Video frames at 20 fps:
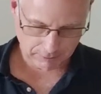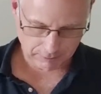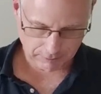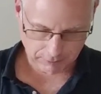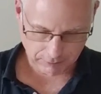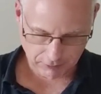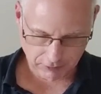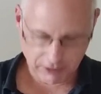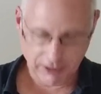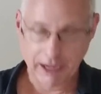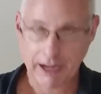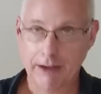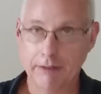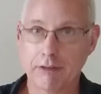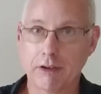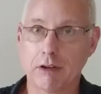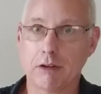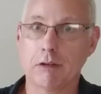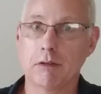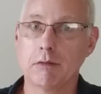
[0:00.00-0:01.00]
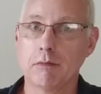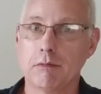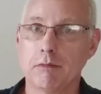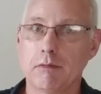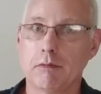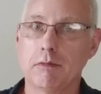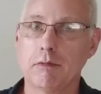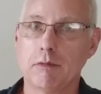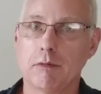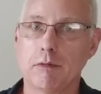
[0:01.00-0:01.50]
shaft to
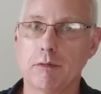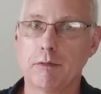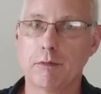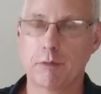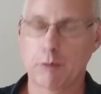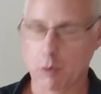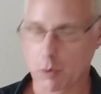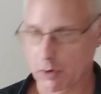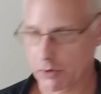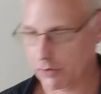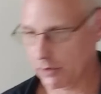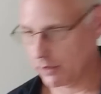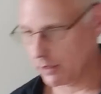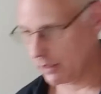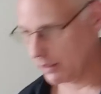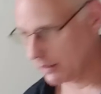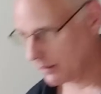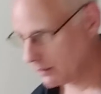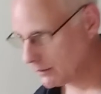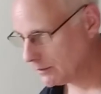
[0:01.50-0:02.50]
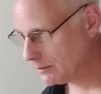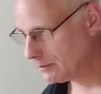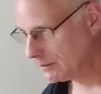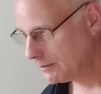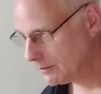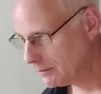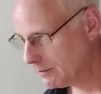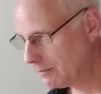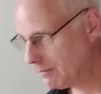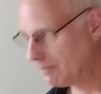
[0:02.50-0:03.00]
force it in
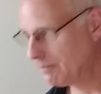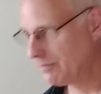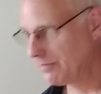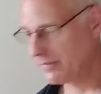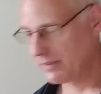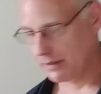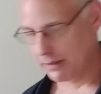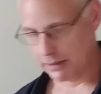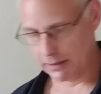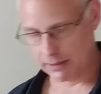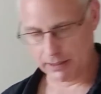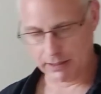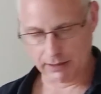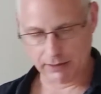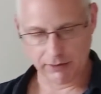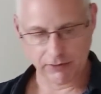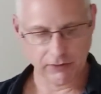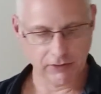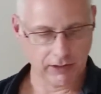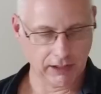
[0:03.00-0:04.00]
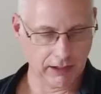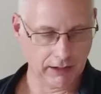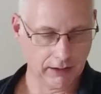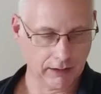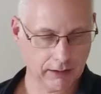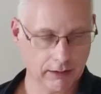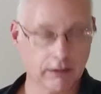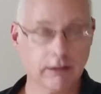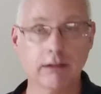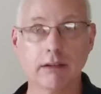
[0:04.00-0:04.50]
and get it
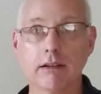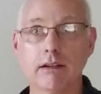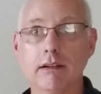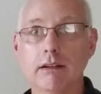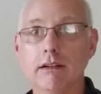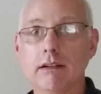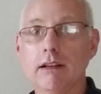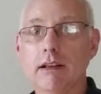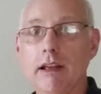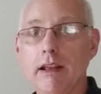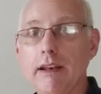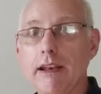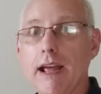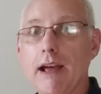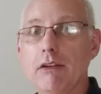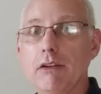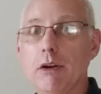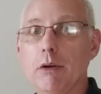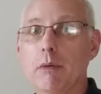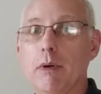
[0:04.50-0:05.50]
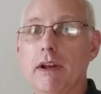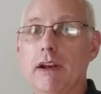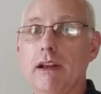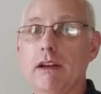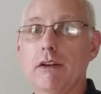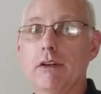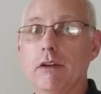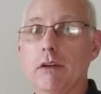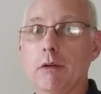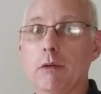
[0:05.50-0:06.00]
seated. And now you're ready
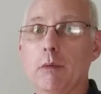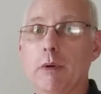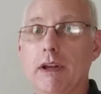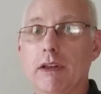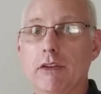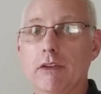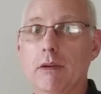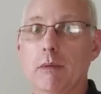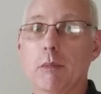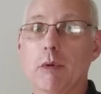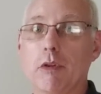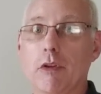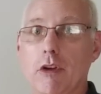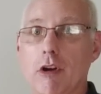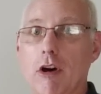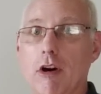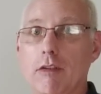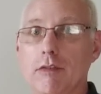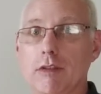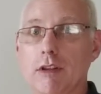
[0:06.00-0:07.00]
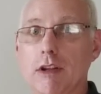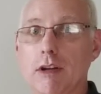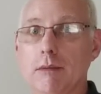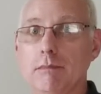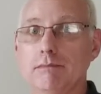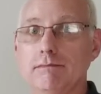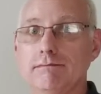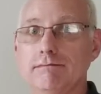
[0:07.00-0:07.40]
to reassemble the golf club.